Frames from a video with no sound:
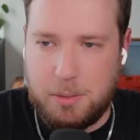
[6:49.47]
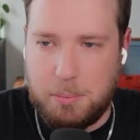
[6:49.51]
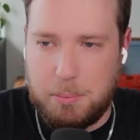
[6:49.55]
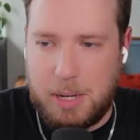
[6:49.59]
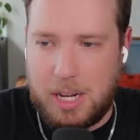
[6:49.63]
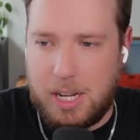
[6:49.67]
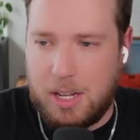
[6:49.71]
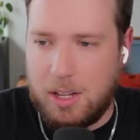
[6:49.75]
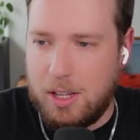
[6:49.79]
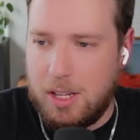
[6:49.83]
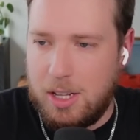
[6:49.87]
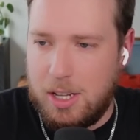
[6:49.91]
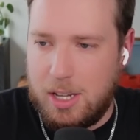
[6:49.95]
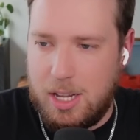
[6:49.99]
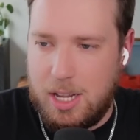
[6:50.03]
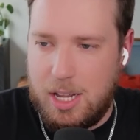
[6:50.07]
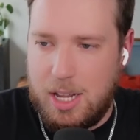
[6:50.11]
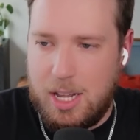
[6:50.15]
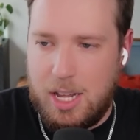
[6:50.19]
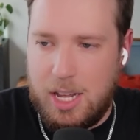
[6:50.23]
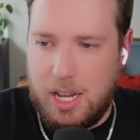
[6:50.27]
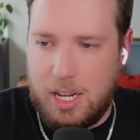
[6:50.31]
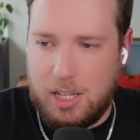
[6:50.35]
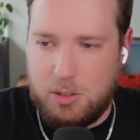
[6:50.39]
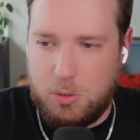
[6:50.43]
bell
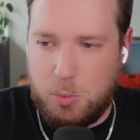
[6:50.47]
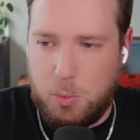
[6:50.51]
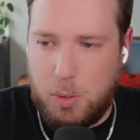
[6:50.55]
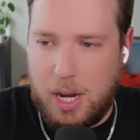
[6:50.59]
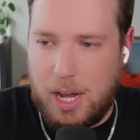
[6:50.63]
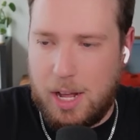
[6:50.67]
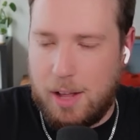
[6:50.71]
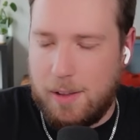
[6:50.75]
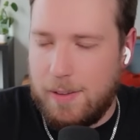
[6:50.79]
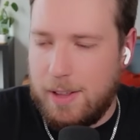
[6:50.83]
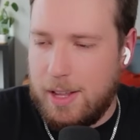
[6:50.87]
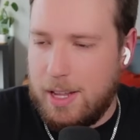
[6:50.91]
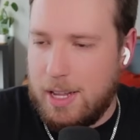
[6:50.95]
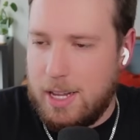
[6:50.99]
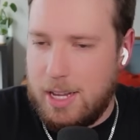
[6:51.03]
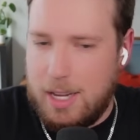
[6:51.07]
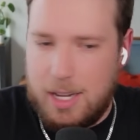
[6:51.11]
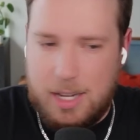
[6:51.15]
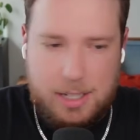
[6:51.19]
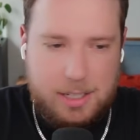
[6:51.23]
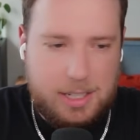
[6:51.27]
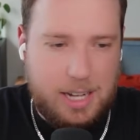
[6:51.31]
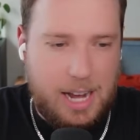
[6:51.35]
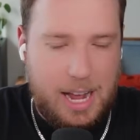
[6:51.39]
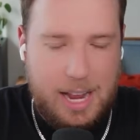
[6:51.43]
as well.
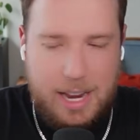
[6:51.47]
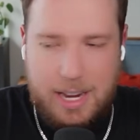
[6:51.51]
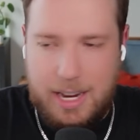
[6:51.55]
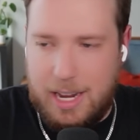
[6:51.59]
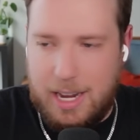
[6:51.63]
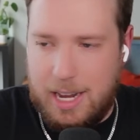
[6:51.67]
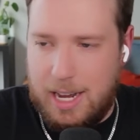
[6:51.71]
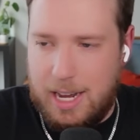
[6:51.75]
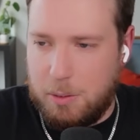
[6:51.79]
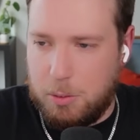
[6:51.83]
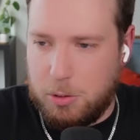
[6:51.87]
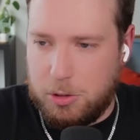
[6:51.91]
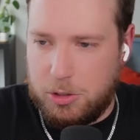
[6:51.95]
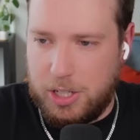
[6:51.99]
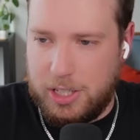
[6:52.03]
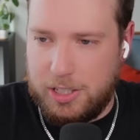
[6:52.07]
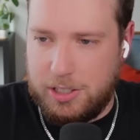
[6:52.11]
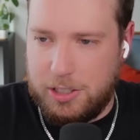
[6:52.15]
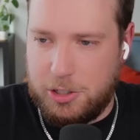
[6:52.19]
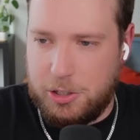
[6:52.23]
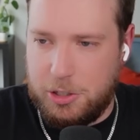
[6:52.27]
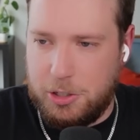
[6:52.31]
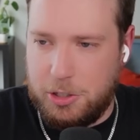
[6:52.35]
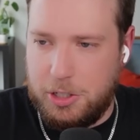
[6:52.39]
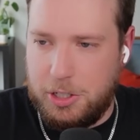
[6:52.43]
Ty, we'll
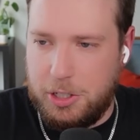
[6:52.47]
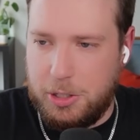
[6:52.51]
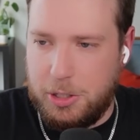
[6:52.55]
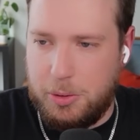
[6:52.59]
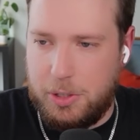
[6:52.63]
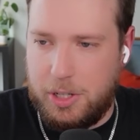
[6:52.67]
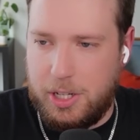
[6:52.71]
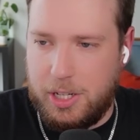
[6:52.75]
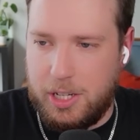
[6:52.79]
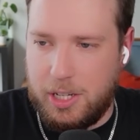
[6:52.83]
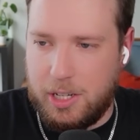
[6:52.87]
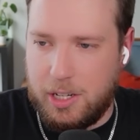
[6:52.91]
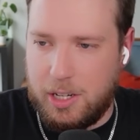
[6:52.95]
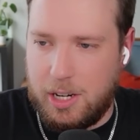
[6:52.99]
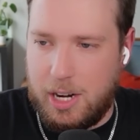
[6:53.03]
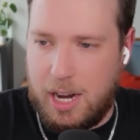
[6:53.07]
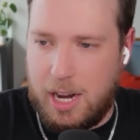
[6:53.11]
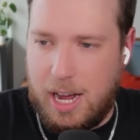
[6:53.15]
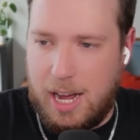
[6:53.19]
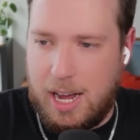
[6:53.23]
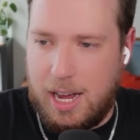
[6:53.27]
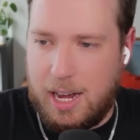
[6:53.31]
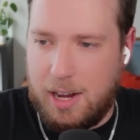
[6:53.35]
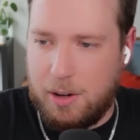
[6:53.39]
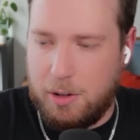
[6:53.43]
transition to you here.
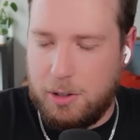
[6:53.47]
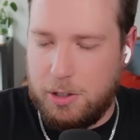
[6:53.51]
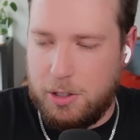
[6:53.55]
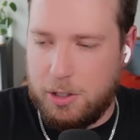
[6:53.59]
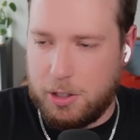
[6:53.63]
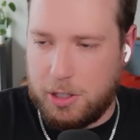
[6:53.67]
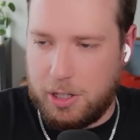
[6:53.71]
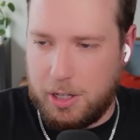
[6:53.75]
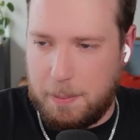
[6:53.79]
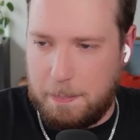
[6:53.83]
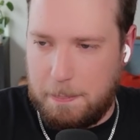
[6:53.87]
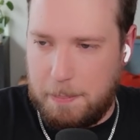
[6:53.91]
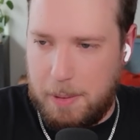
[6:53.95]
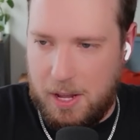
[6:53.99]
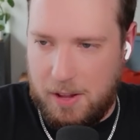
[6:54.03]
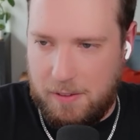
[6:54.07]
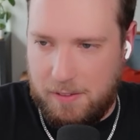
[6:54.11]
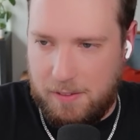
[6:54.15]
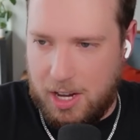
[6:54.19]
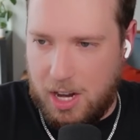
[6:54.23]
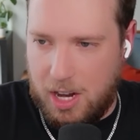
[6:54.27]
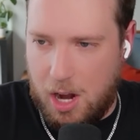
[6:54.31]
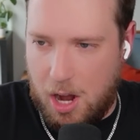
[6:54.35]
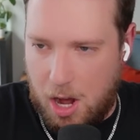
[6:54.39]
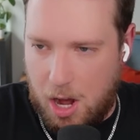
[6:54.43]
You're going to
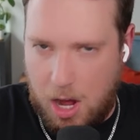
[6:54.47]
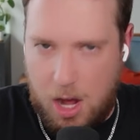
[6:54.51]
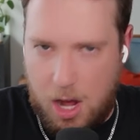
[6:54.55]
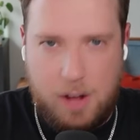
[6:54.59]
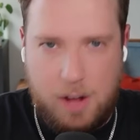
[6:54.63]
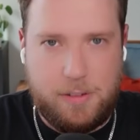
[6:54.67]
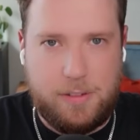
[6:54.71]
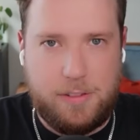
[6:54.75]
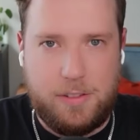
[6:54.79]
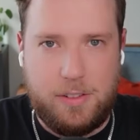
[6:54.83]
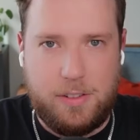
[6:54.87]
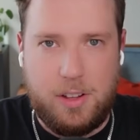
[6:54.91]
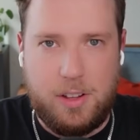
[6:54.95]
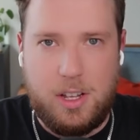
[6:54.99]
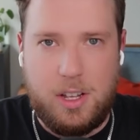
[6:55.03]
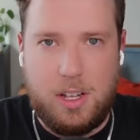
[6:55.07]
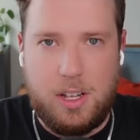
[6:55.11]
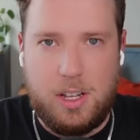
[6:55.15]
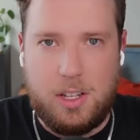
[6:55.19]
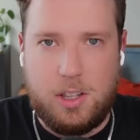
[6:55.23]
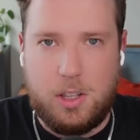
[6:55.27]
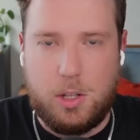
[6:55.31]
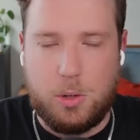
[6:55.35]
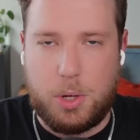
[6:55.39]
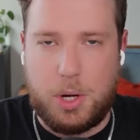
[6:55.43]
pivot off
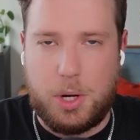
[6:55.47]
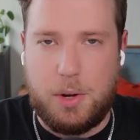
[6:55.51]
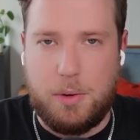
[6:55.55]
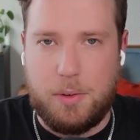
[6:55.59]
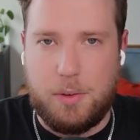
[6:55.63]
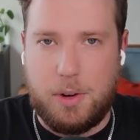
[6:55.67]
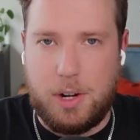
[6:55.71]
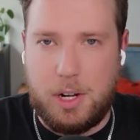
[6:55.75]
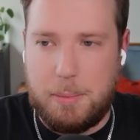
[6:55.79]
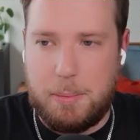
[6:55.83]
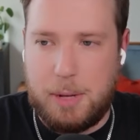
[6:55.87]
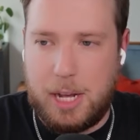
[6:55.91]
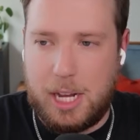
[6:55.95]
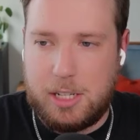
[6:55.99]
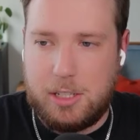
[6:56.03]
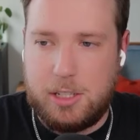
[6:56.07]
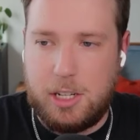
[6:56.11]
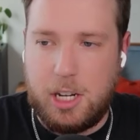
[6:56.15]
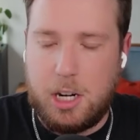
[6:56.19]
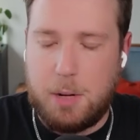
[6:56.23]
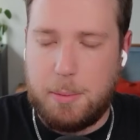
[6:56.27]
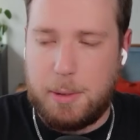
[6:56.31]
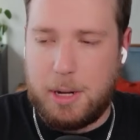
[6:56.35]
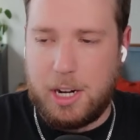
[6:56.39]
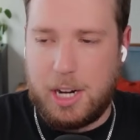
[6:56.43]
the rookie running backs.
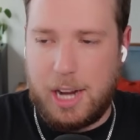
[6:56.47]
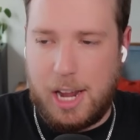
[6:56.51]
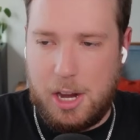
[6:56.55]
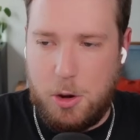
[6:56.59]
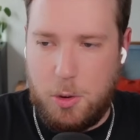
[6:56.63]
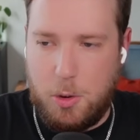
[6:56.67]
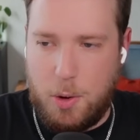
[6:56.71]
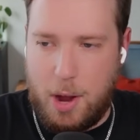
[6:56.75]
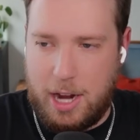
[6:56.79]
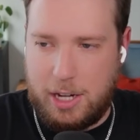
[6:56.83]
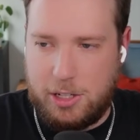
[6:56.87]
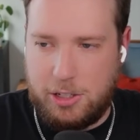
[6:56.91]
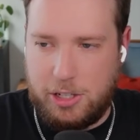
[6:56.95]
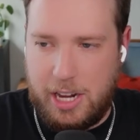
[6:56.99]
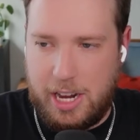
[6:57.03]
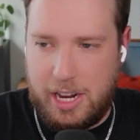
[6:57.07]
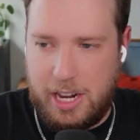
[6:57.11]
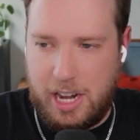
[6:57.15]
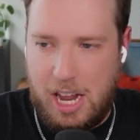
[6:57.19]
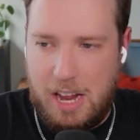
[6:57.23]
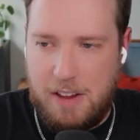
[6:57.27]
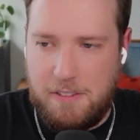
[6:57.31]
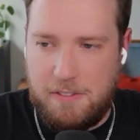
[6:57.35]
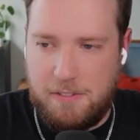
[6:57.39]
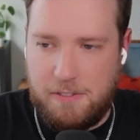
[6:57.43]
Talk about a guy who actually had
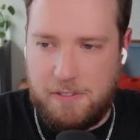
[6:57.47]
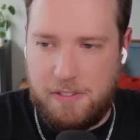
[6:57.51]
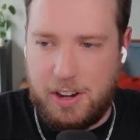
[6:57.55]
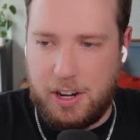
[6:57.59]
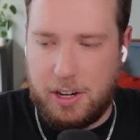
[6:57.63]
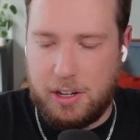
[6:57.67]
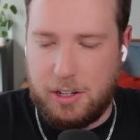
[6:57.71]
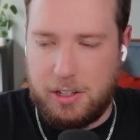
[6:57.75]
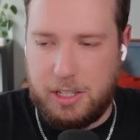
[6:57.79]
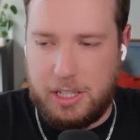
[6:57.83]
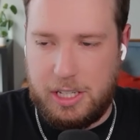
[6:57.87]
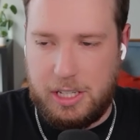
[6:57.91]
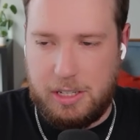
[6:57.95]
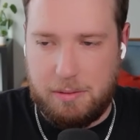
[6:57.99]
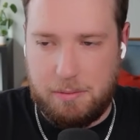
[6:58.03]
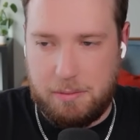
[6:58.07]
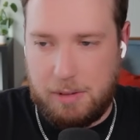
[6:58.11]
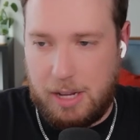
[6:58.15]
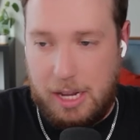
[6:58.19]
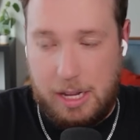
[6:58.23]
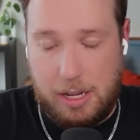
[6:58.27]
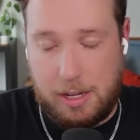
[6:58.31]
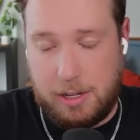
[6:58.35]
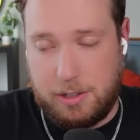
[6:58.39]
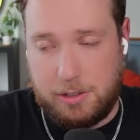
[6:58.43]
a fairly
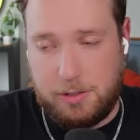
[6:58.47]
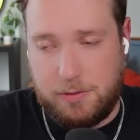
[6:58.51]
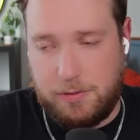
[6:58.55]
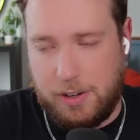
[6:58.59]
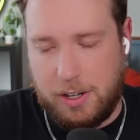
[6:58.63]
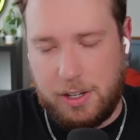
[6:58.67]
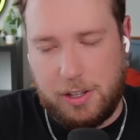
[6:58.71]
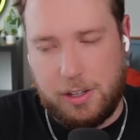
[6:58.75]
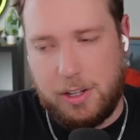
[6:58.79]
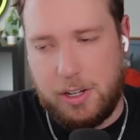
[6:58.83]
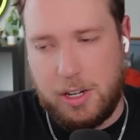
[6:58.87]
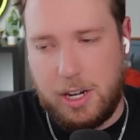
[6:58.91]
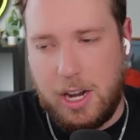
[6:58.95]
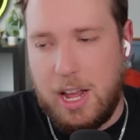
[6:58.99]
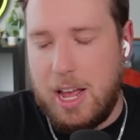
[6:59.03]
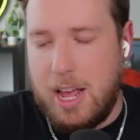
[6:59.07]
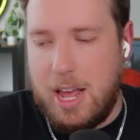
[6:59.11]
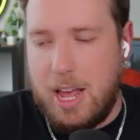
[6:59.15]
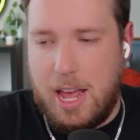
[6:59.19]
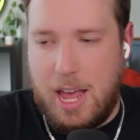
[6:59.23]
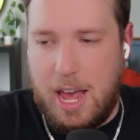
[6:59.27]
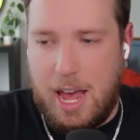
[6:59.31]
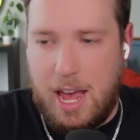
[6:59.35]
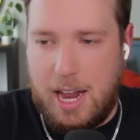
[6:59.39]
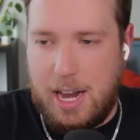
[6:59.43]
good,
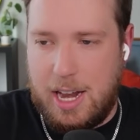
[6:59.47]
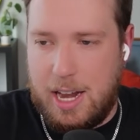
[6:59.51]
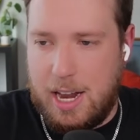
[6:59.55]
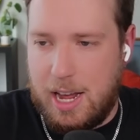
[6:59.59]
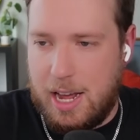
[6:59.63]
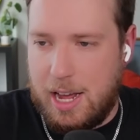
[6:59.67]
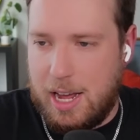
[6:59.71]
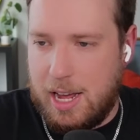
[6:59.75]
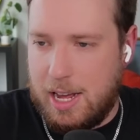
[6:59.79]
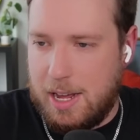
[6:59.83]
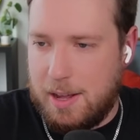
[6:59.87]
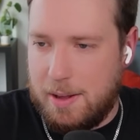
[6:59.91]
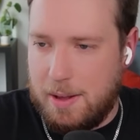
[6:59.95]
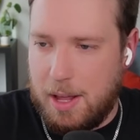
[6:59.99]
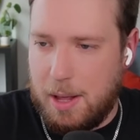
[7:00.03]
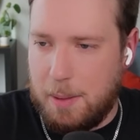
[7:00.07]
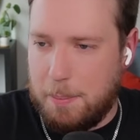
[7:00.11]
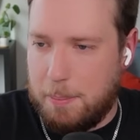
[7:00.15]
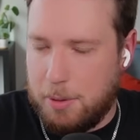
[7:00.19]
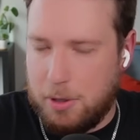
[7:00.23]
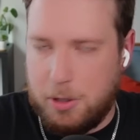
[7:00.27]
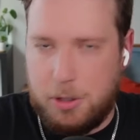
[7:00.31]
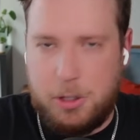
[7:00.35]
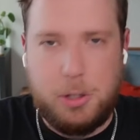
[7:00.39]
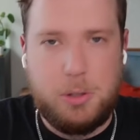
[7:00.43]

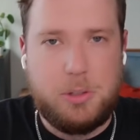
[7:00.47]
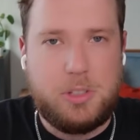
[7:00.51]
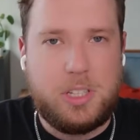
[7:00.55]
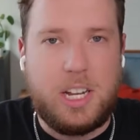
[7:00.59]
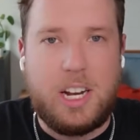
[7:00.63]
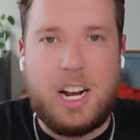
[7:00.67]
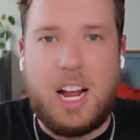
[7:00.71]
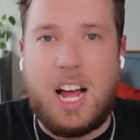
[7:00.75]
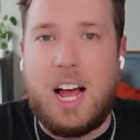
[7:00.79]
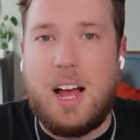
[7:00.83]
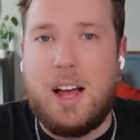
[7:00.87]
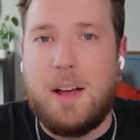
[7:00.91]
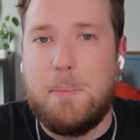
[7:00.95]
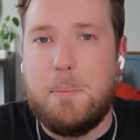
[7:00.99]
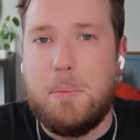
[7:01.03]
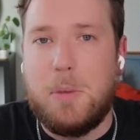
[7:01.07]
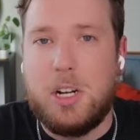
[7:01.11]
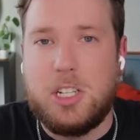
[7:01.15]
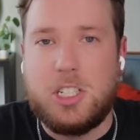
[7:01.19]
produced at a much